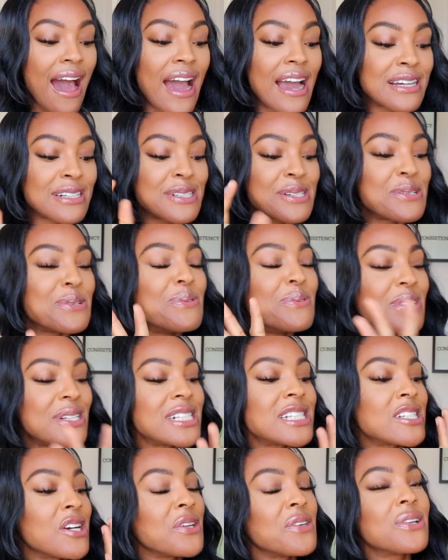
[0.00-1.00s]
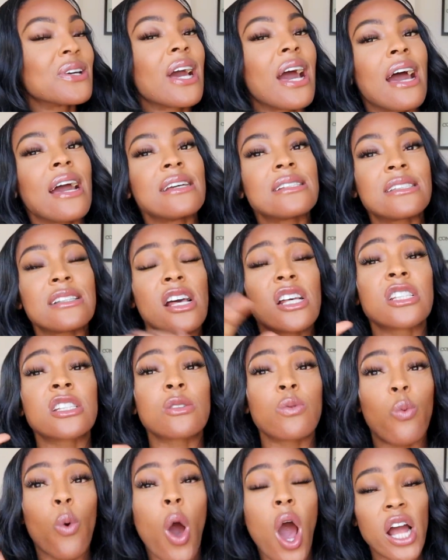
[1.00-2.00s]
I do want to show you guys
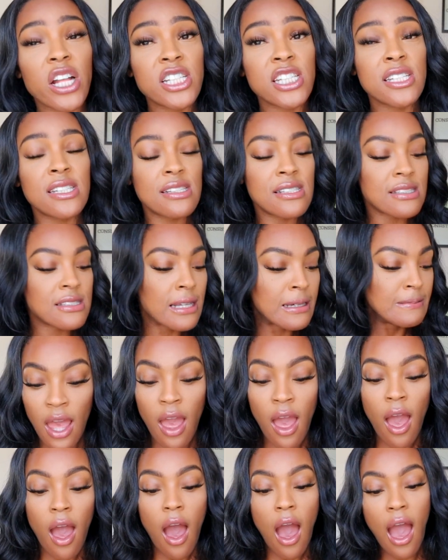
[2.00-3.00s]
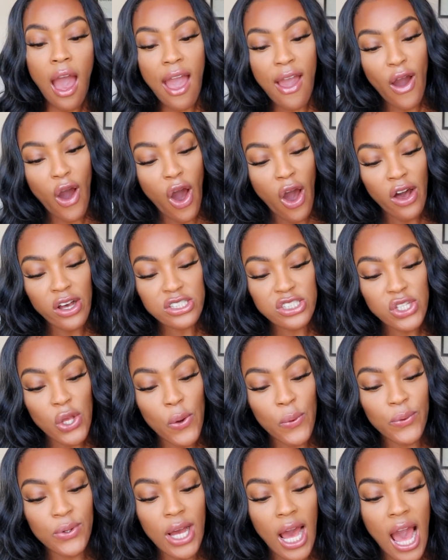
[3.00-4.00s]
swatches. I
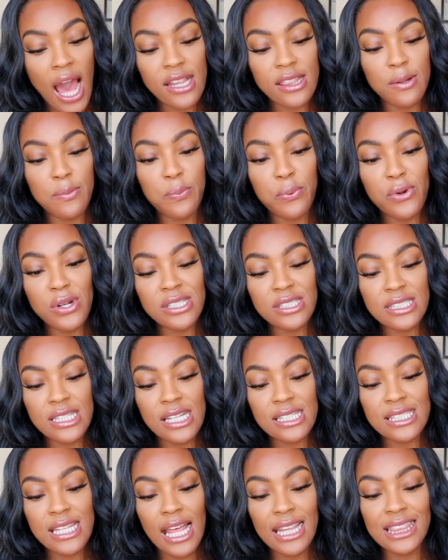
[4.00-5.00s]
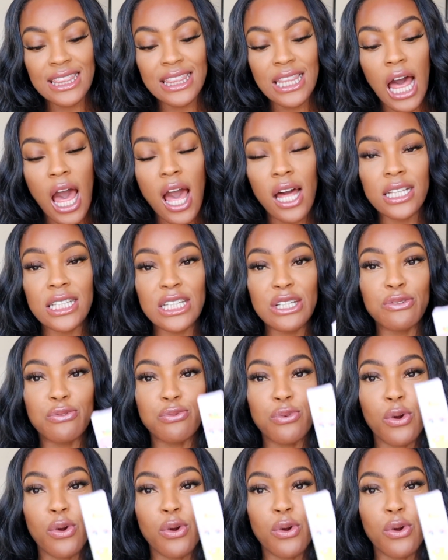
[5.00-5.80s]
also got the Princess Lally